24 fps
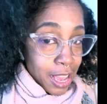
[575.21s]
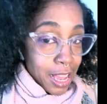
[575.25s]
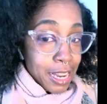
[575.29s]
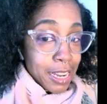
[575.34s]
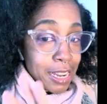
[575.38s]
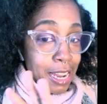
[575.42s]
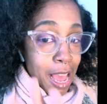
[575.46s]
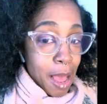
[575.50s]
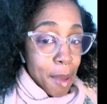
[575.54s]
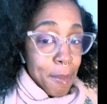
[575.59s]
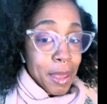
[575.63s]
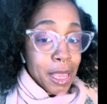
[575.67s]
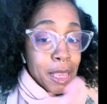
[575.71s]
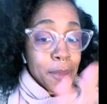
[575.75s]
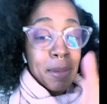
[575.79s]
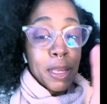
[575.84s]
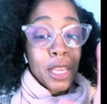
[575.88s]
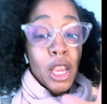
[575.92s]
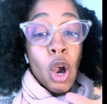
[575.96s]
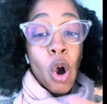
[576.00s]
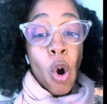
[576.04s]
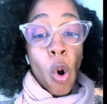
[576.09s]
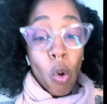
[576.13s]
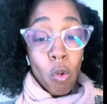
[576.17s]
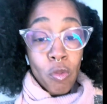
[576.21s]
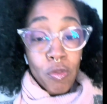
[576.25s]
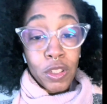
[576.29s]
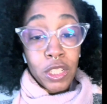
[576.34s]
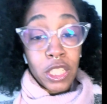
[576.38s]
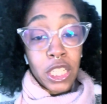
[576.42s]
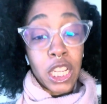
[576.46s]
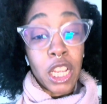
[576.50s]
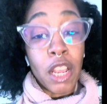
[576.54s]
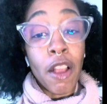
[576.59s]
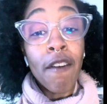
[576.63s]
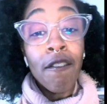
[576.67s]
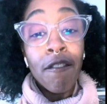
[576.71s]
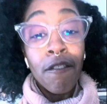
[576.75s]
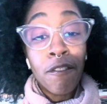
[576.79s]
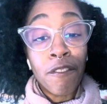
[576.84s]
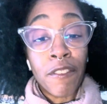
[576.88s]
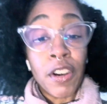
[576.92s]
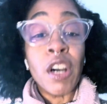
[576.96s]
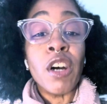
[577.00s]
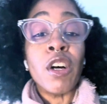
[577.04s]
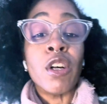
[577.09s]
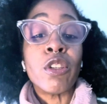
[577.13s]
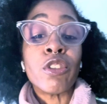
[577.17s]
not make me overly
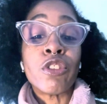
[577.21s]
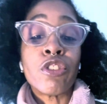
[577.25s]
full.